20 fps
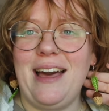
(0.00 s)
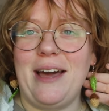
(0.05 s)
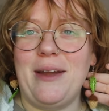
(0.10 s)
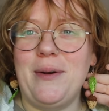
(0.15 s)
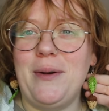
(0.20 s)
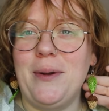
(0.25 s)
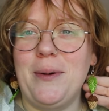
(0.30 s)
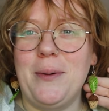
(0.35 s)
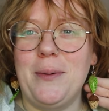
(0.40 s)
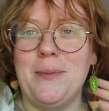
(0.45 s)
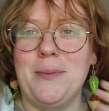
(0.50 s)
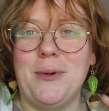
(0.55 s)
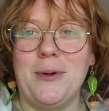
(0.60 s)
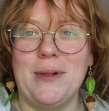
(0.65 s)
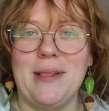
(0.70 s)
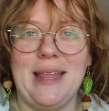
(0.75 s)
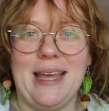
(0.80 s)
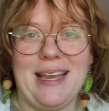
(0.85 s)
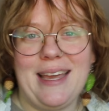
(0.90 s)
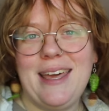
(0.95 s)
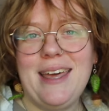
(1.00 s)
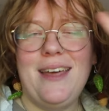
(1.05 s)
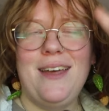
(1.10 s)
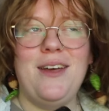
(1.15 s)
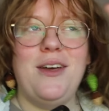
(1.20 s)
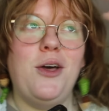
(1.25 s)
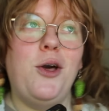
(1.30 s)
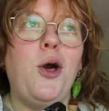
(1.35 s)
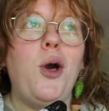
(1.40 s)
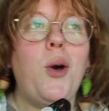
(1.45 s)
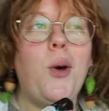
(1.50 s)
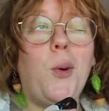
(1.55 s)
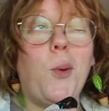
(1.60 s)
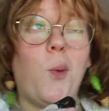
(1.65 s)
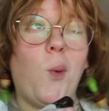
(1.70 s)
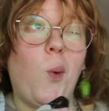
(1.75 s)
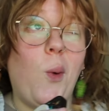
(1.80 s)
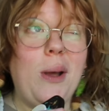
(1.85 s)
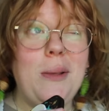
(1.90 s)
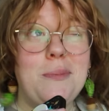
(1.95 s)
I don't know, more like
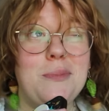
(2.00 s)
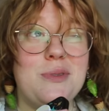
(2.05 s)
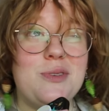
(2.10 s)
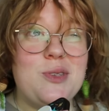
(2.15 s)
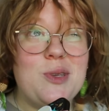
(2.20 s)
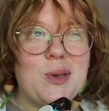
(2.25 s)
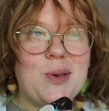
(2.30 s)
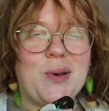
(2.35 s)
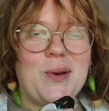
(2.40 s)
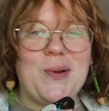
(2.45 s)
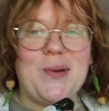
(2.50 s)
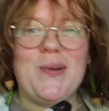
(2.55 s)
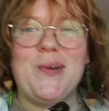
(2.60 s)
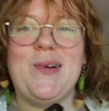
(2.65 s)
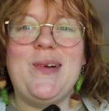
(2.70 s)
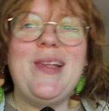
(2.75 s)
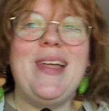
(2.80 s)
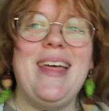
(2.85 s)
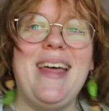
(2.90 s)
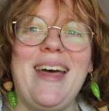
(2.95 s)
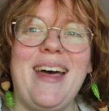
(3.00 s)
whimsical